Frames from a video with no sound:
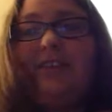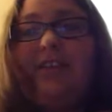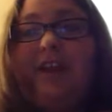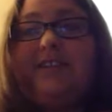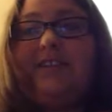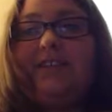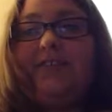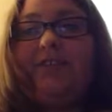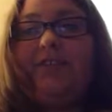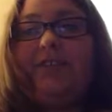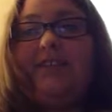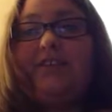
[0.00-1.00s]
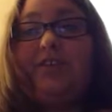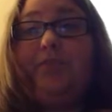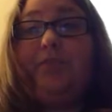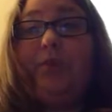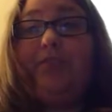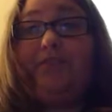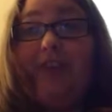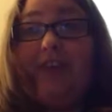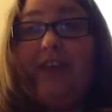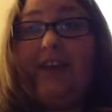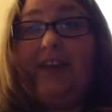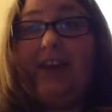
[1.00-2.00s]
lots of different things that are more fun
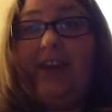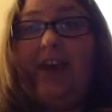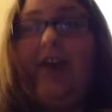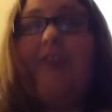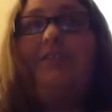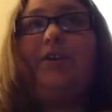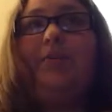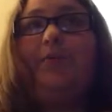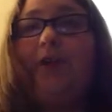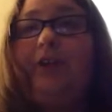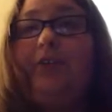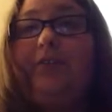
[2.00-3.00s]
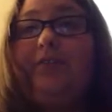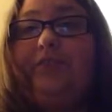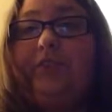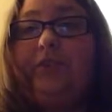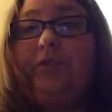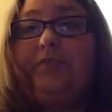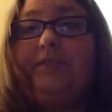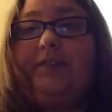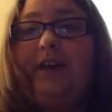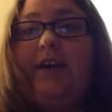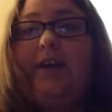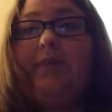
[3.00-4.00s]
like that. Also, product reviews
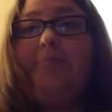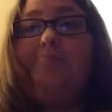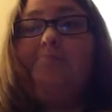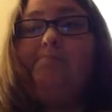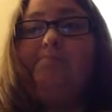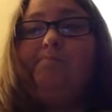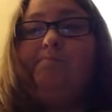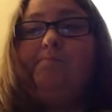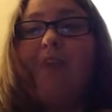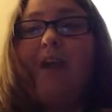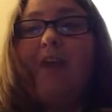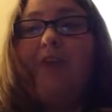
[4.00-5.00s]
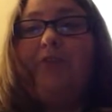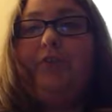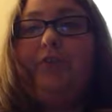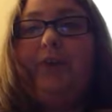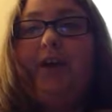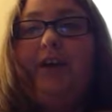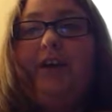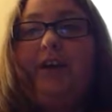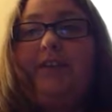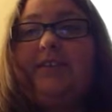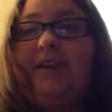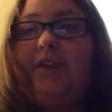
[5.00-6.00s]
um, of food
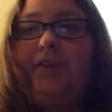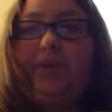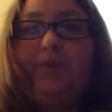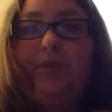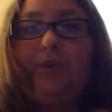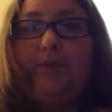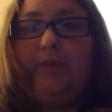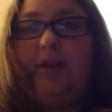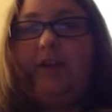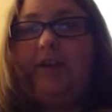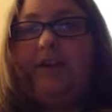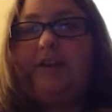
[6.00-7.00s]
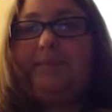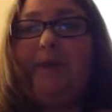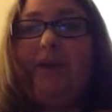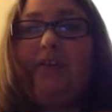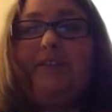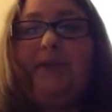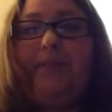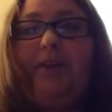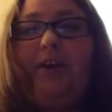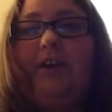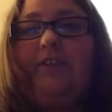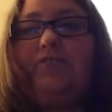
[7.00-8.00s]
products, health and beauty products, parenting
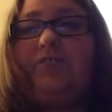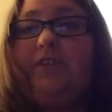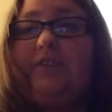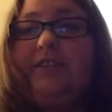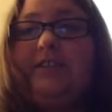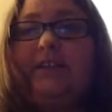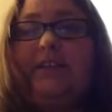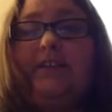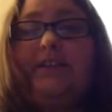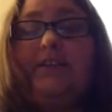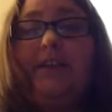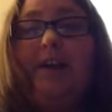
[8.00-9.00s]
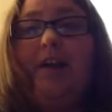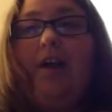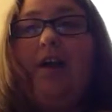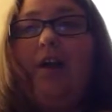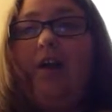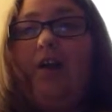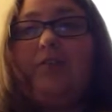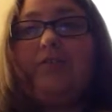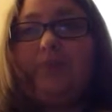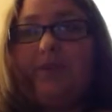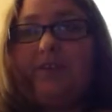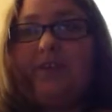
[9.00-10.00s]
products, services, all
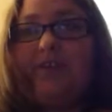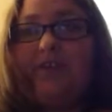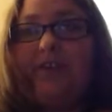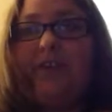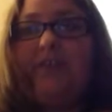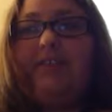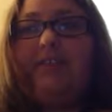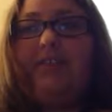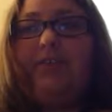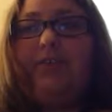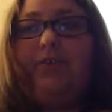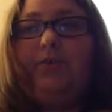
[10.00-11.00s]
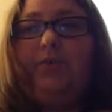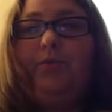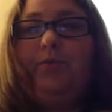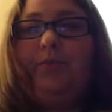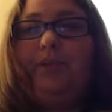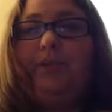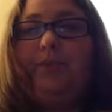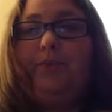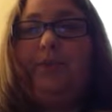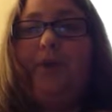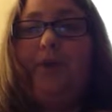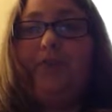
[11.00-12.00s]
sorts of things that you will
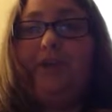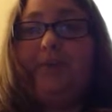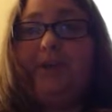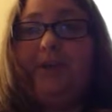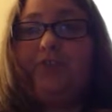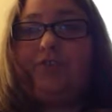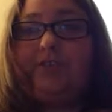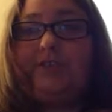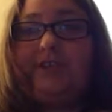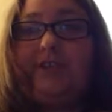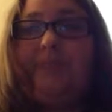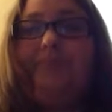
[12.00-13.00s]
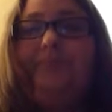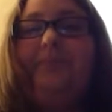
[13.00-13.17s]
hopefully be interested in.